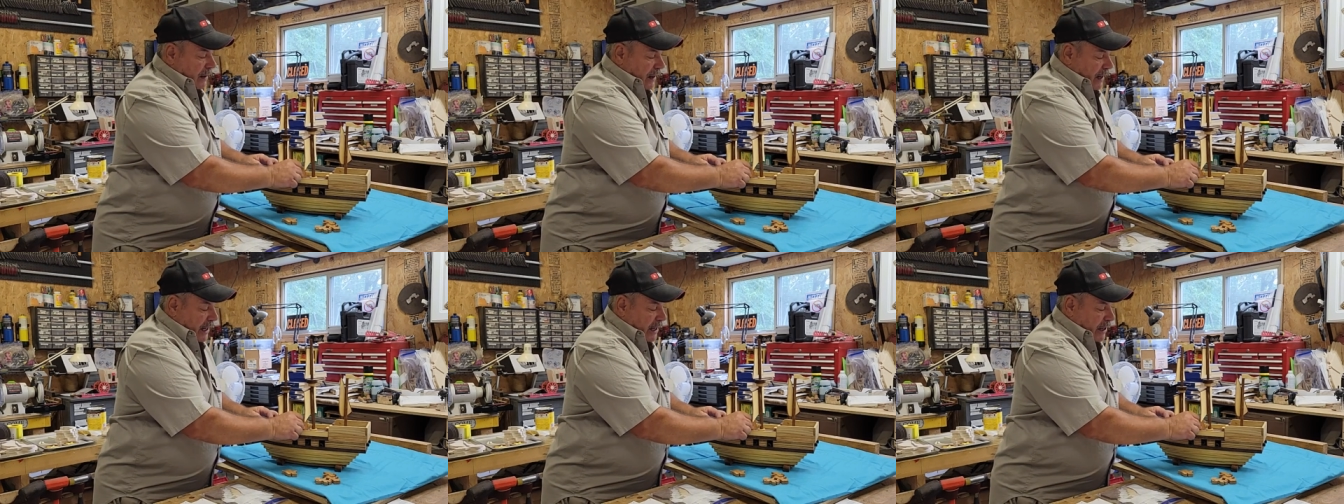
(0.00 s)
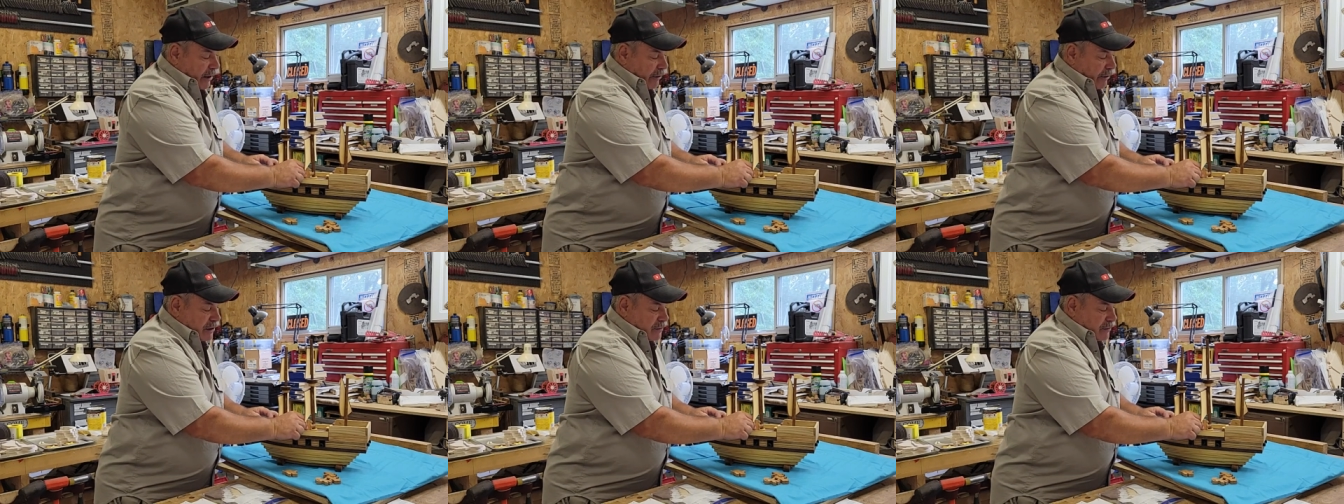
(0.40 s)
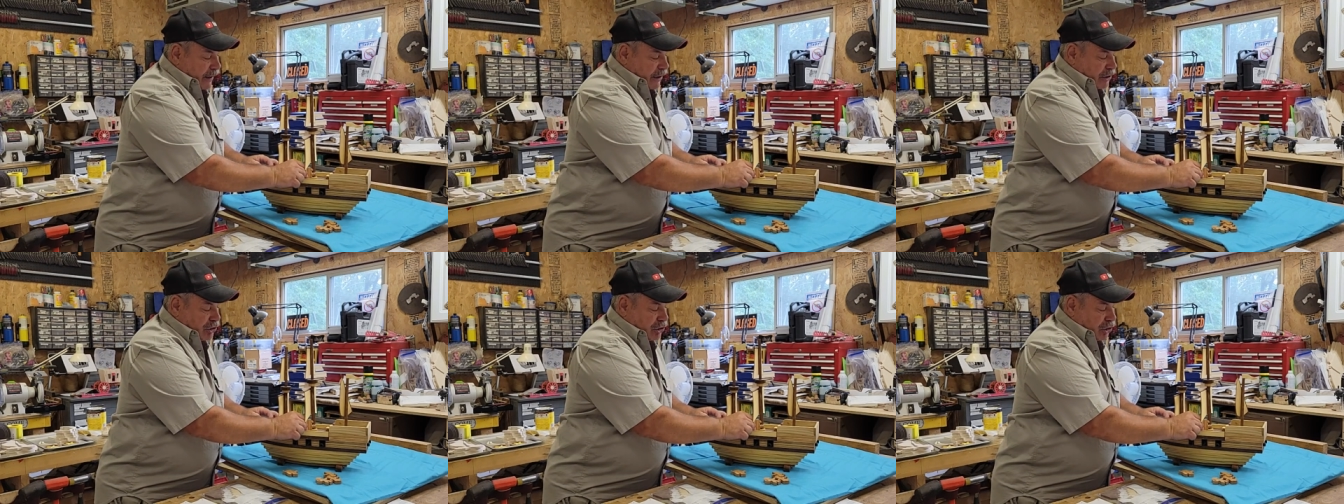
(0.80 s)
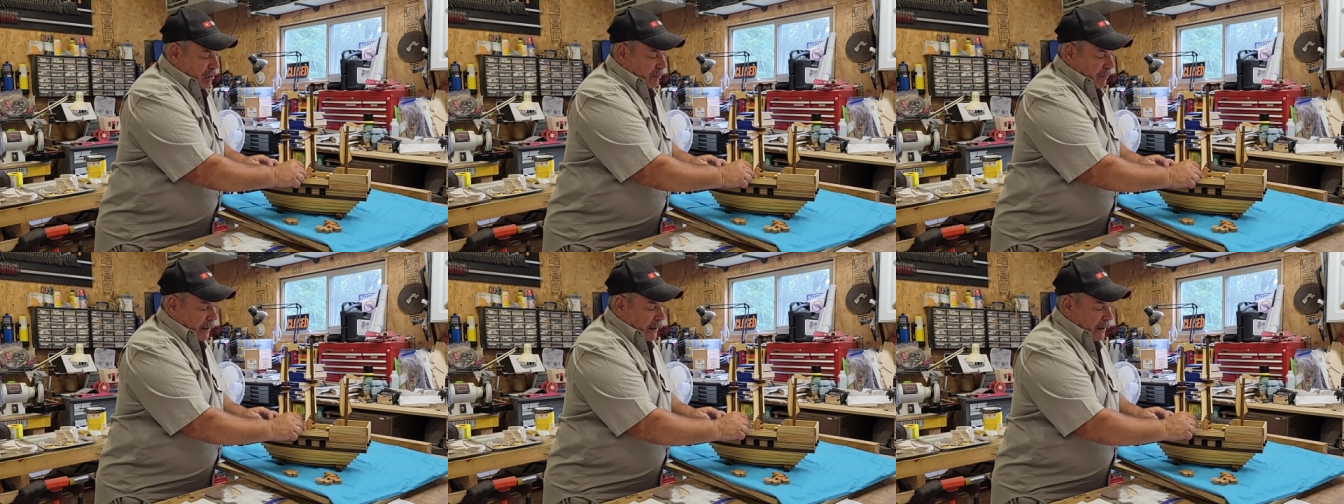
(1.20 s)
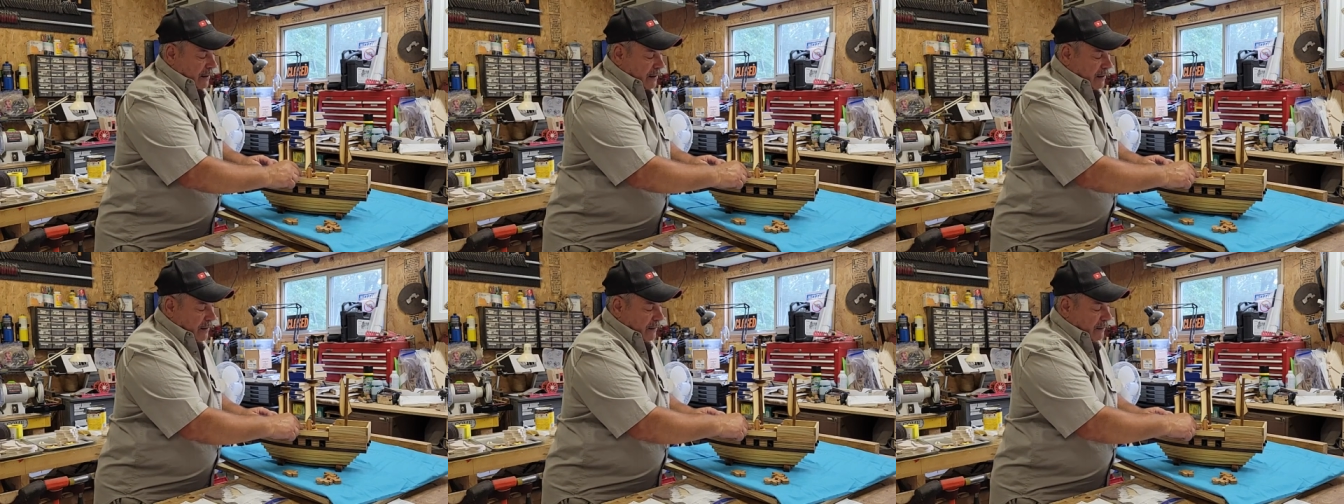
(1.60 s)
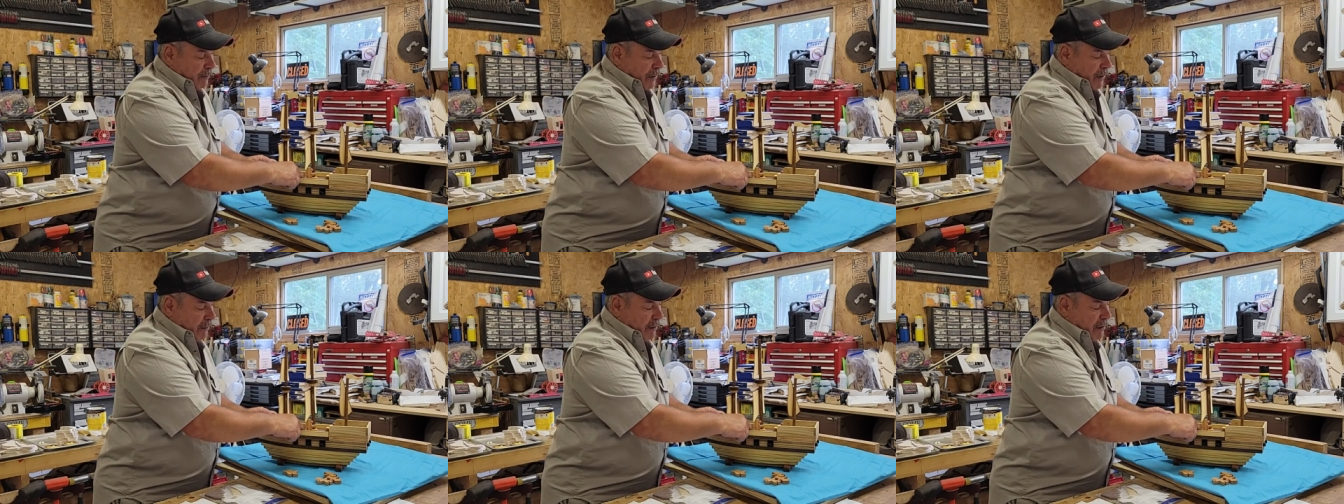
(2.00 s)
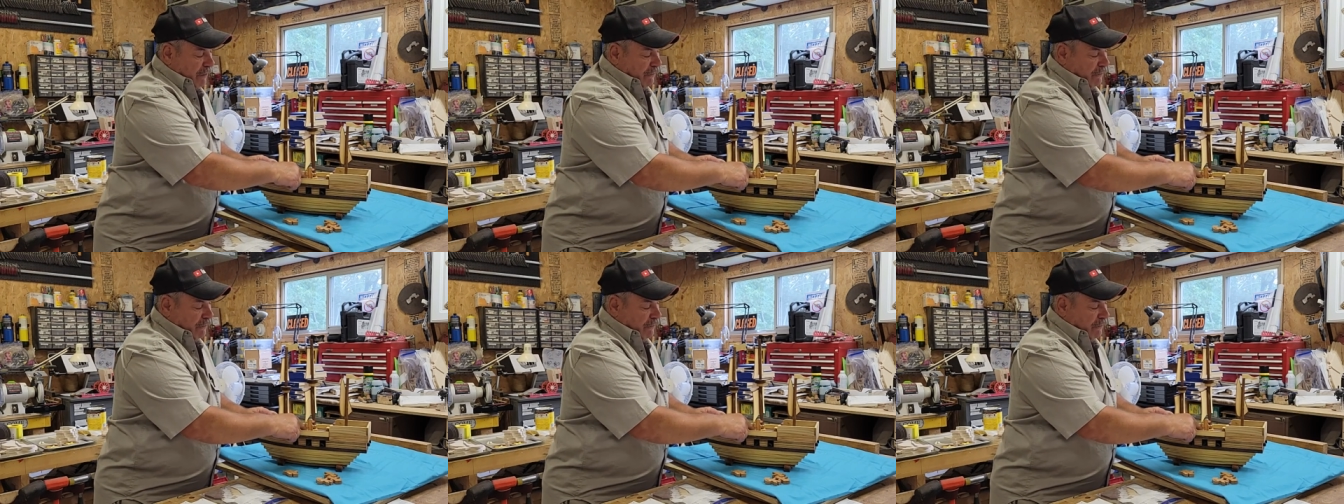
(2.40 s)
I always made sure my pilots